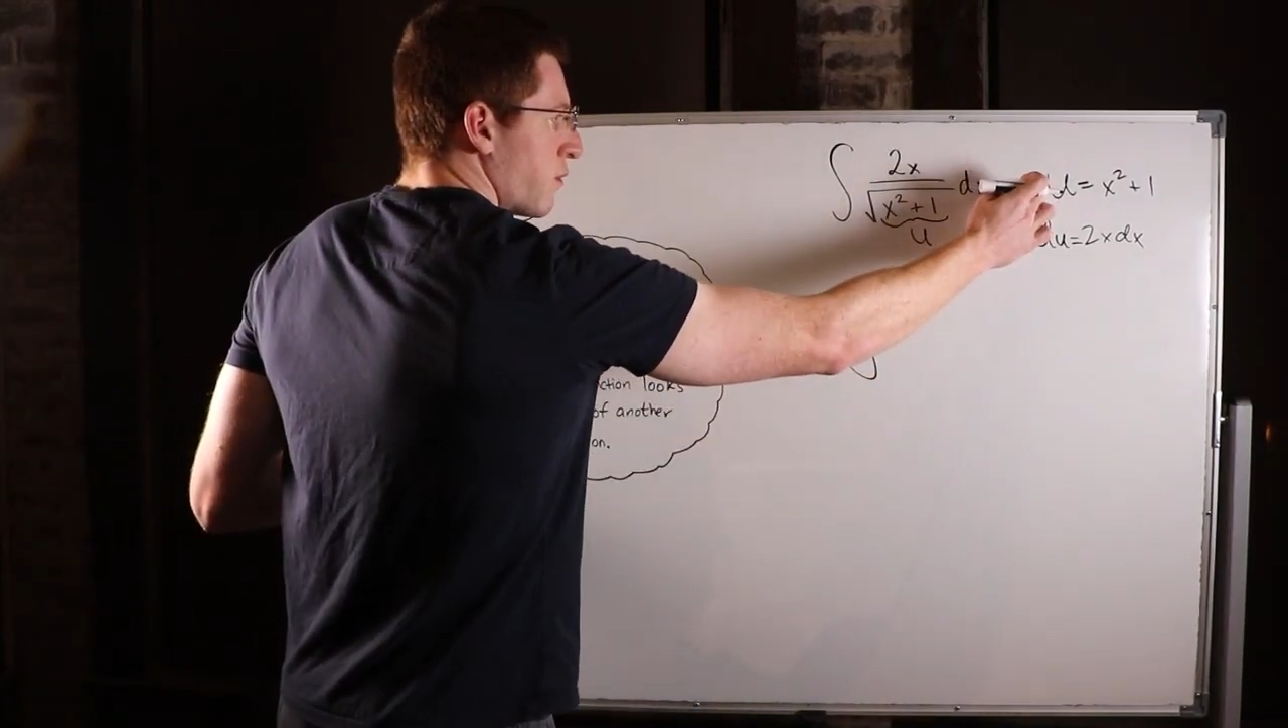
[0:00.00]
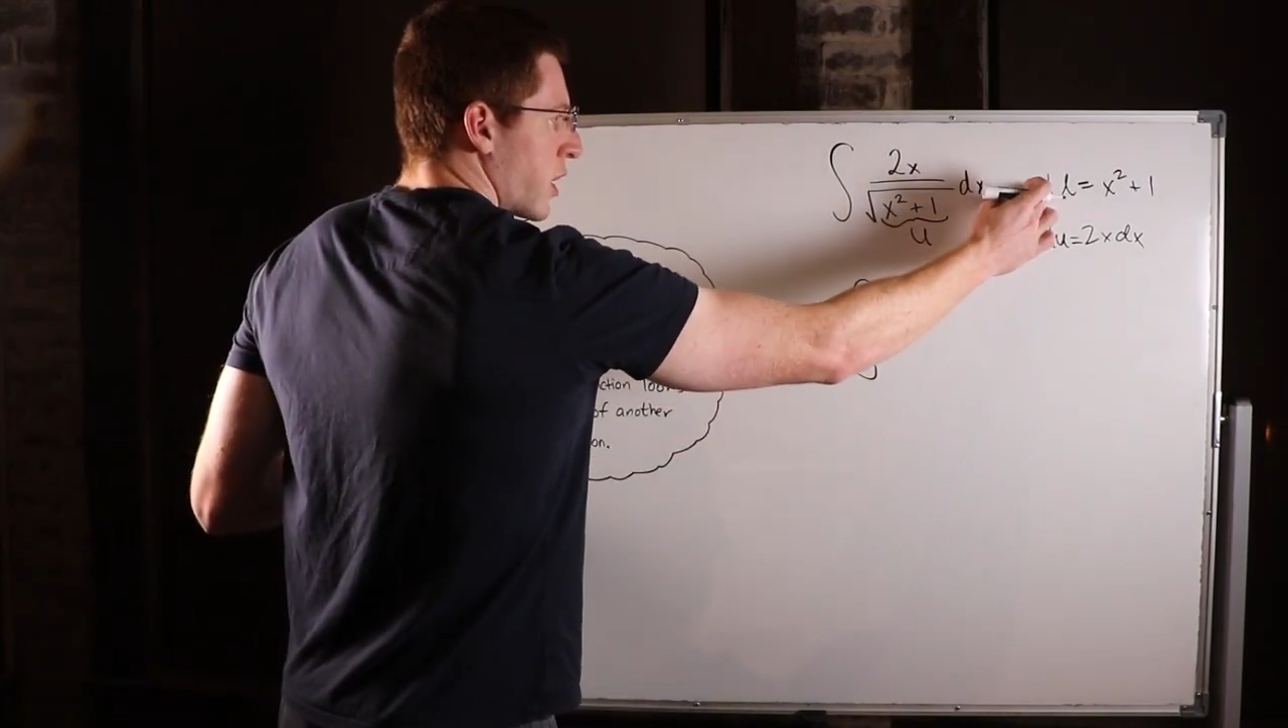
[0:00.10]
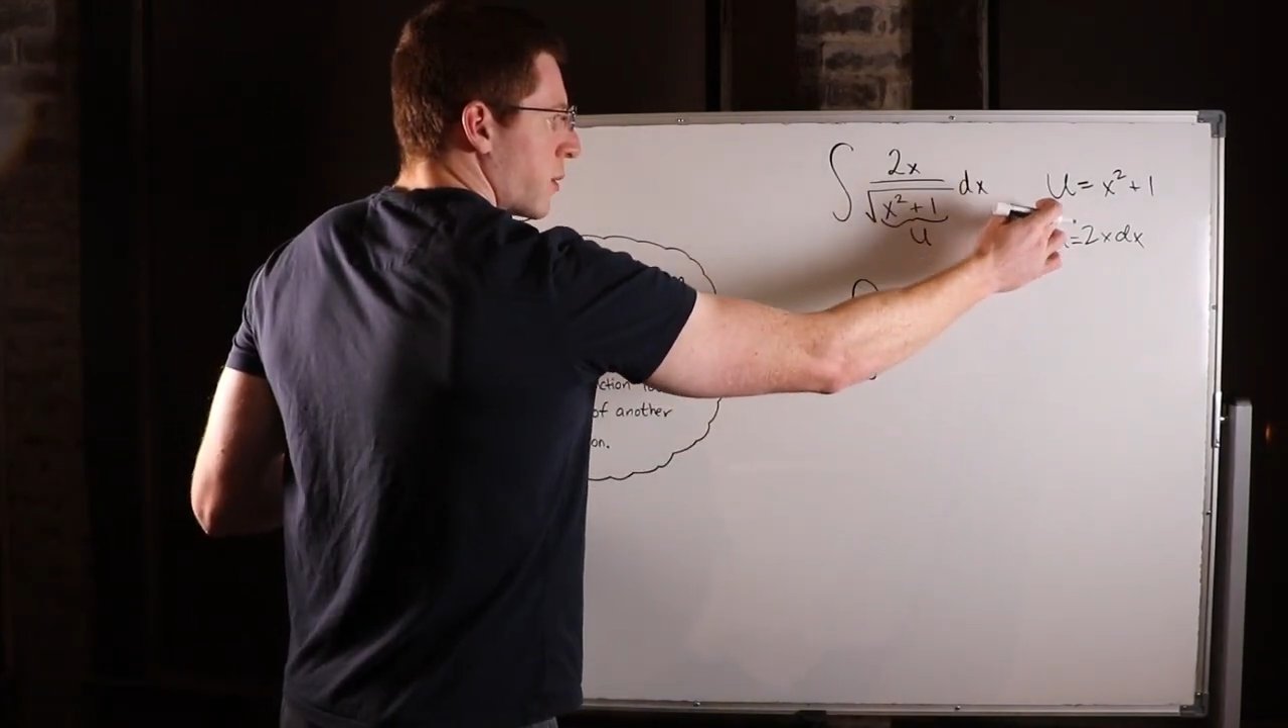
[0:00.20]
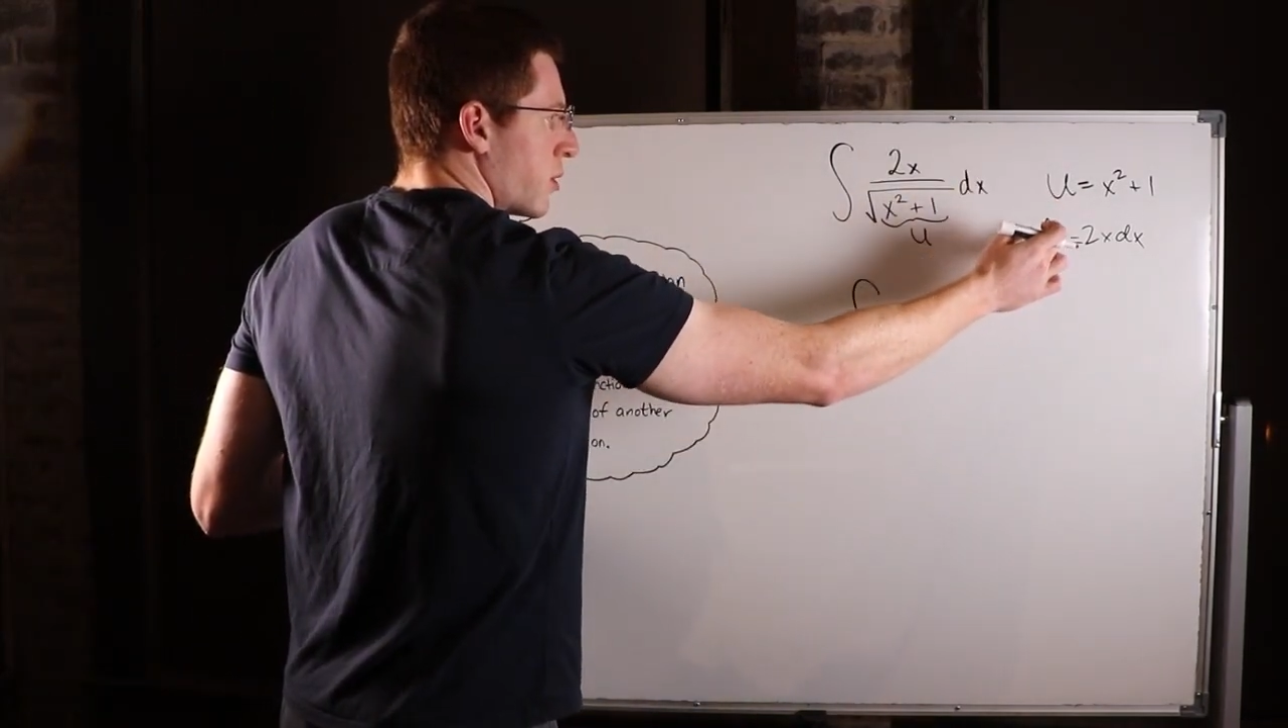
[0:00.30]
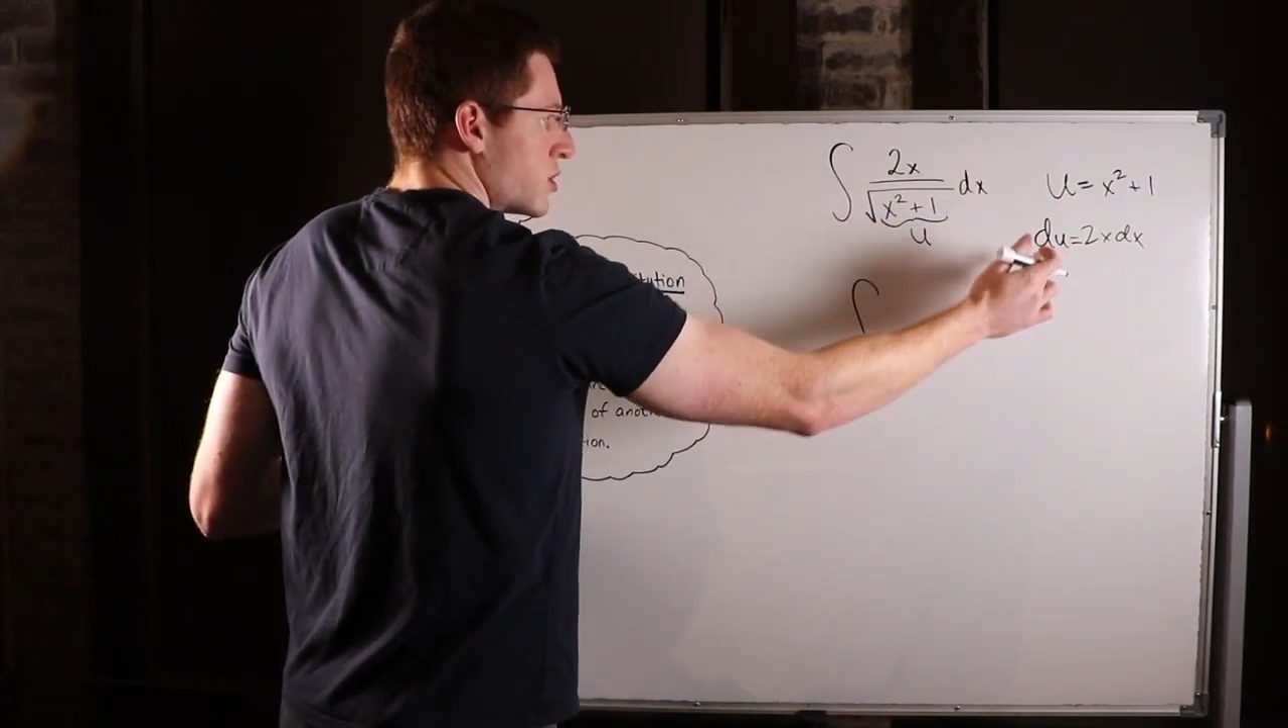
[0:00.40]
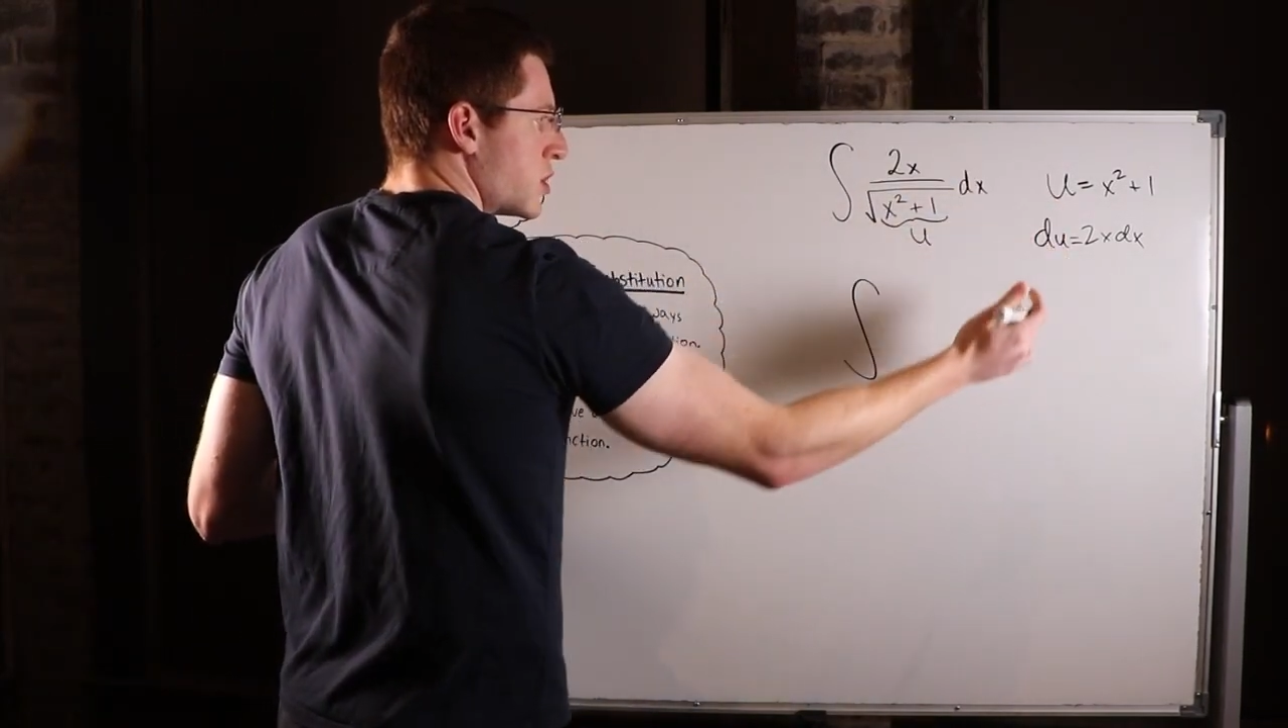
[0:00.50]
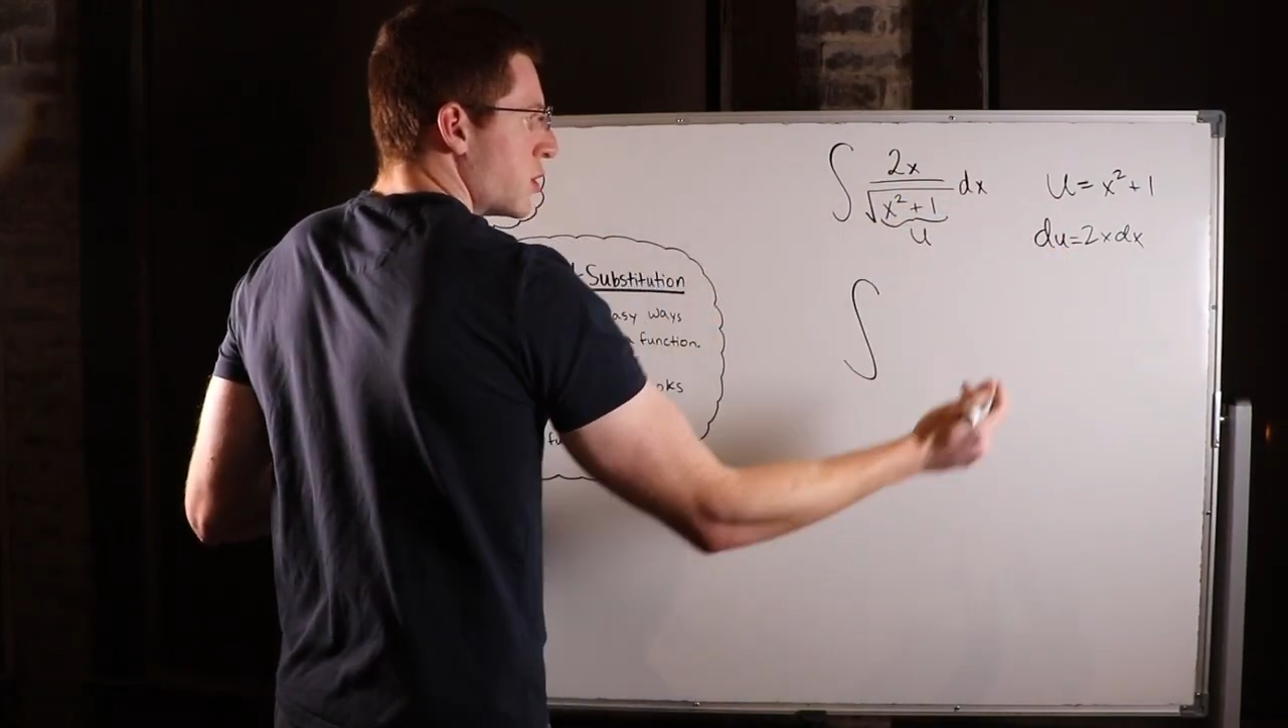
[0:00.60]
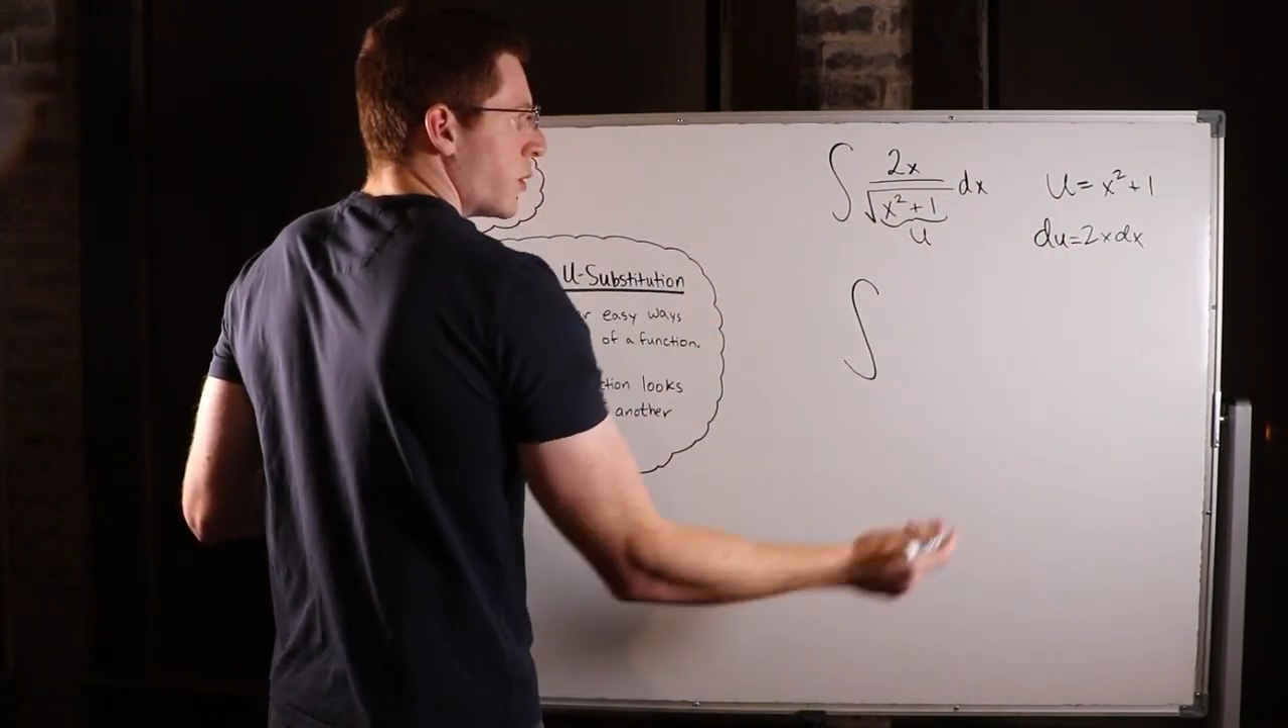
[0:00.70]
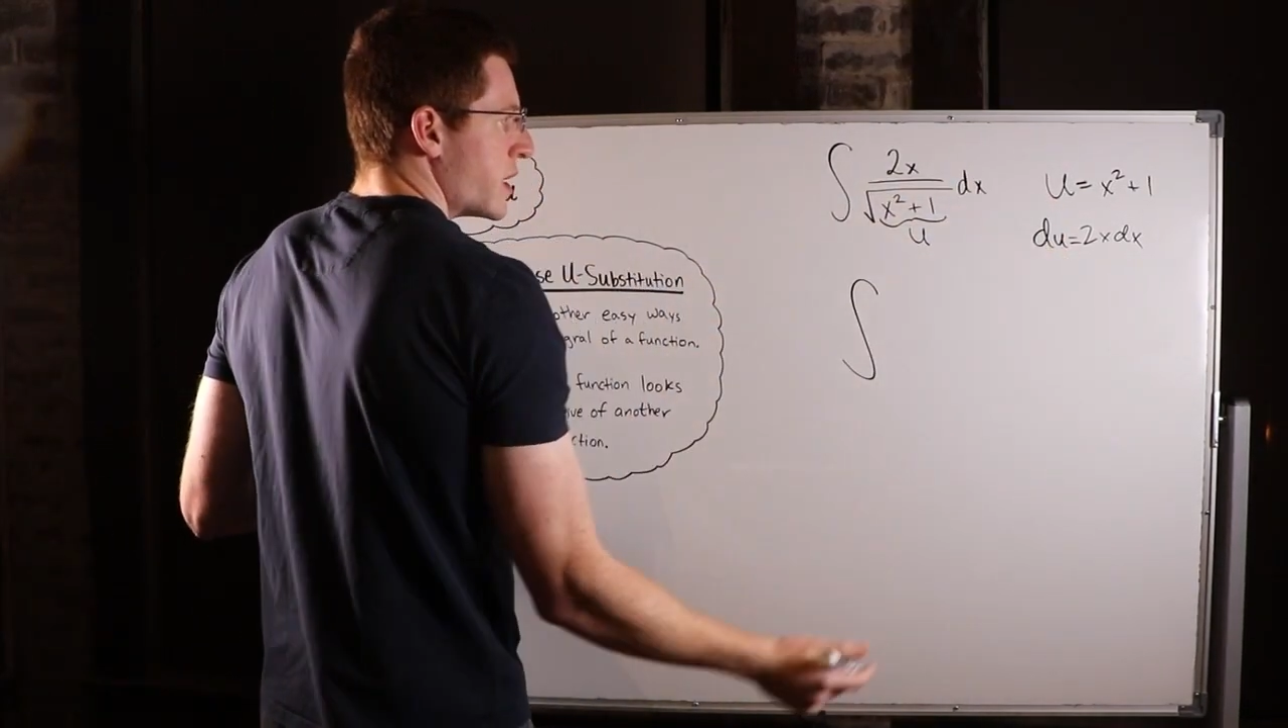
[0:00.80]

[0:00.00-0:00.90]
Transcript: variables u